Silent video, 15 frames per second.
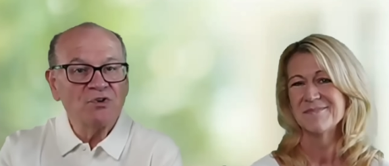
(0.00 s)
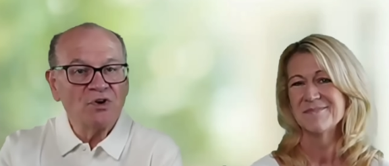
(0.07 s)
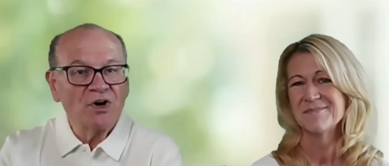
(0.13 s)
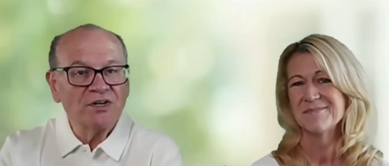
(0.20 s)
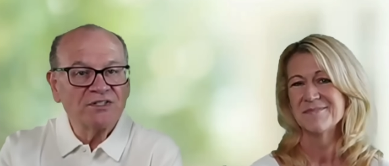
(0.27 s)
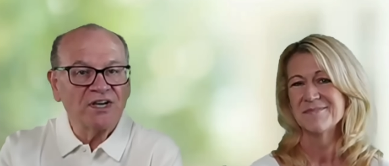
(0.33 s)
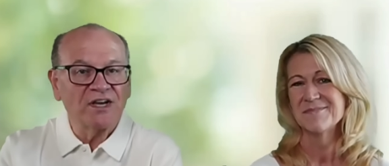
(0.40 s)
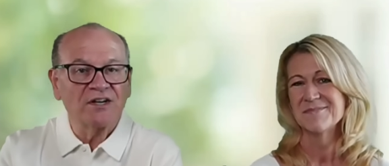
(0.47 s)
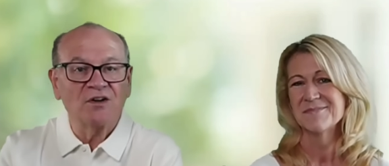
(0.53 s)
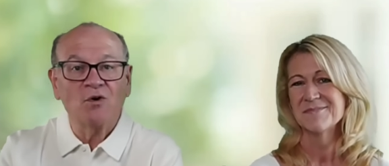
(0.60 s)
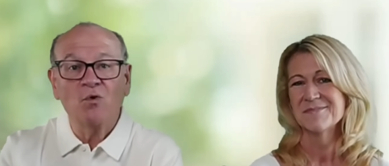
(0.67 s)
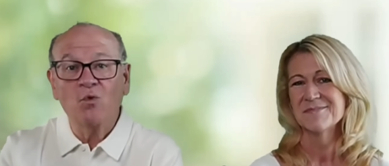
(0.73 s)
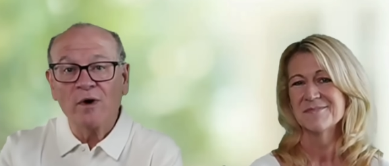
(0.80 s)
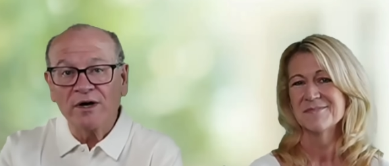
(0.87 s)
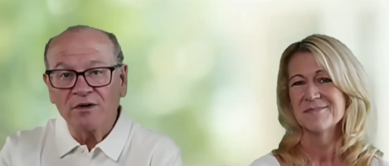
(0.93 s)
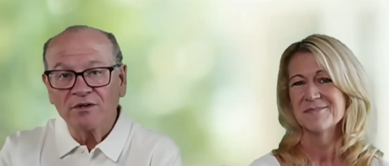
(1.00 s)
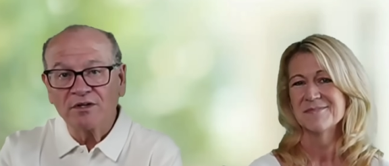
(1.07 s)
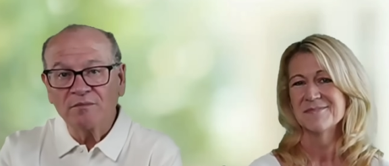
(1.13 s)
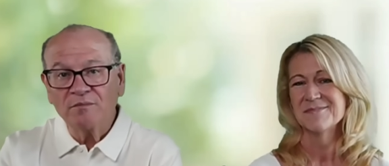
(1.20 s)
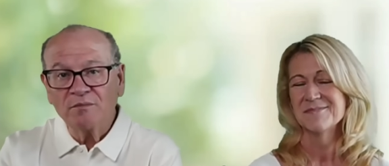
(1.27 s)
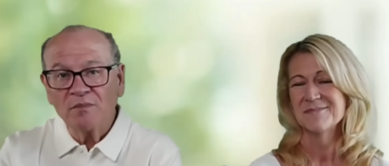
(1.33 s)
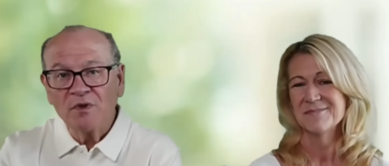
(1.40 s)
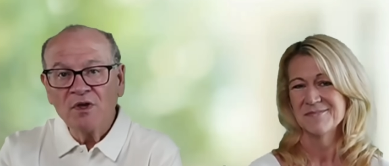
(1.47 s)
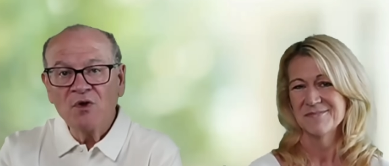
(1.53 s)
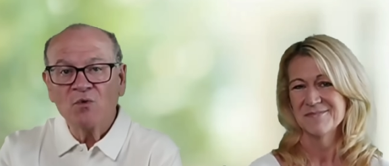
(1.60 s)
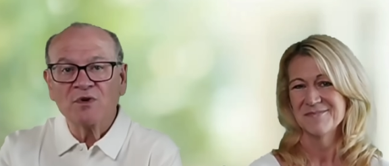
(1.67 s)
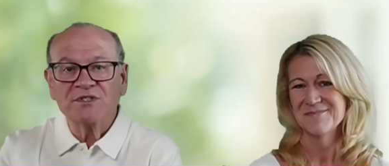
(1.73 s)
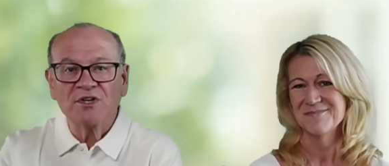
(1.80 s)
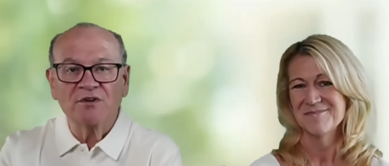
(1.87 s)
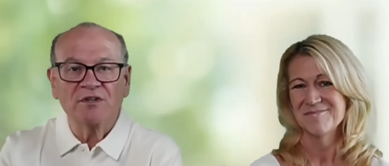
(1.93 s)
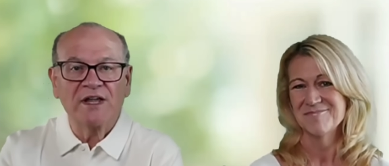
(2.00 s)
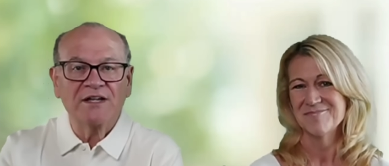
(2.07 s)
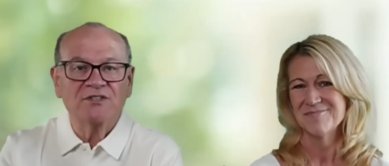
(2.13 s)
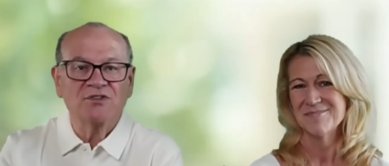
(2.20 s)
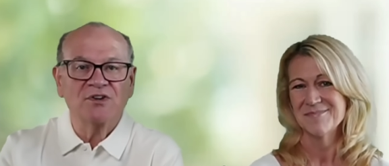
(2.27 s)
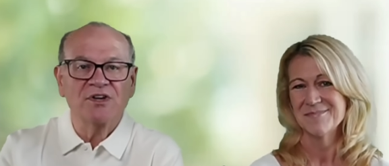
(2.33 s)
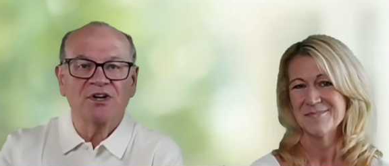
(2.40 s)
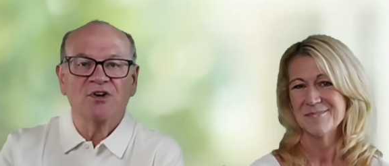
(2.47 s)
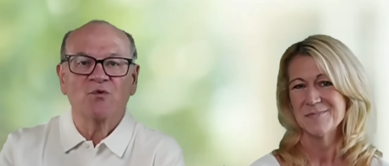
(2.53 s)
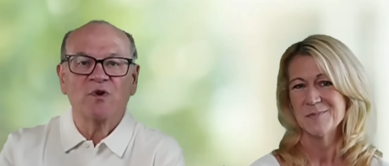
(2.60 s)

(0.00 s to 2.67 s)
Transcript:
Speaker 1: to our channel, welcome. We're so glad you're here.